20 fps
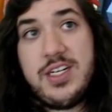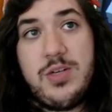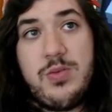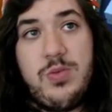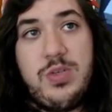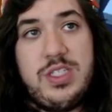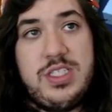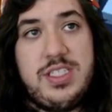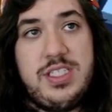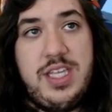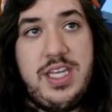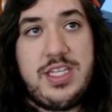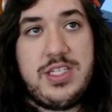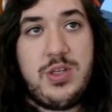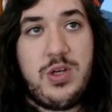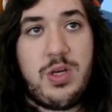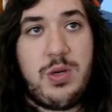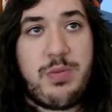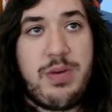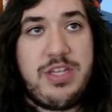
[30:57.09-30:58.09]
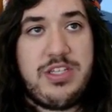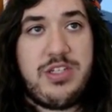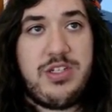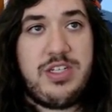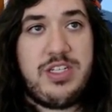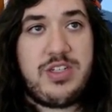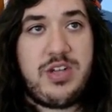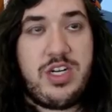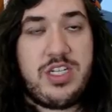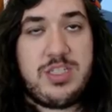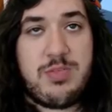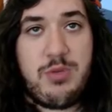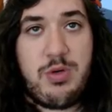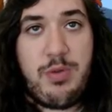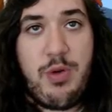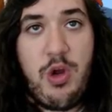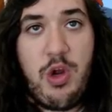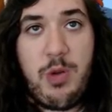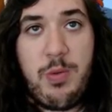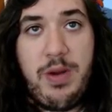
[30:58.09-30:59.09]
we'll see. So Compressor discarding some more
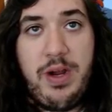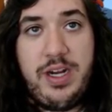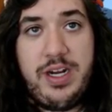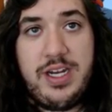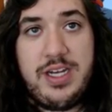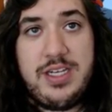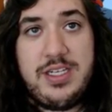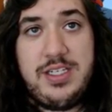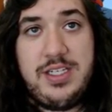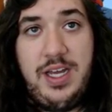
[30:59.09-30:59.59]
Pokemon.